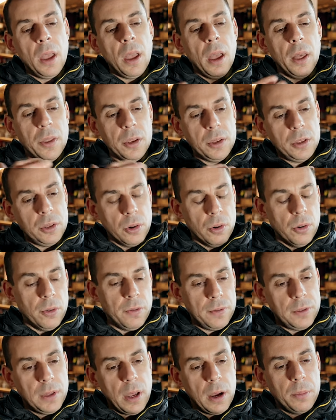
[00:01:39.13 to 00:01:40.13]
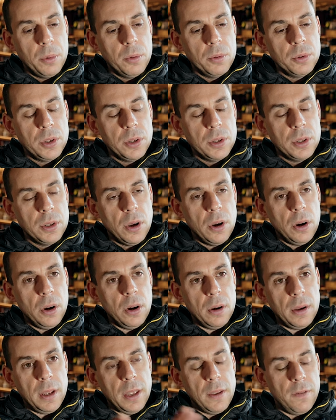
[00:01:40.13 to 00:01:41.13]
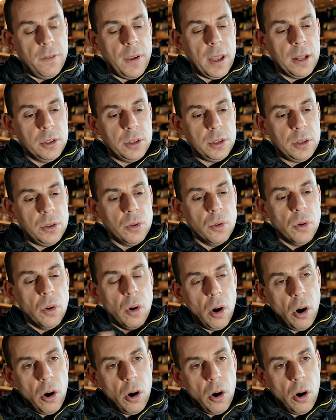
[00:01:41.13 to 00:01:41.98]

And this sort of doubles as our event store,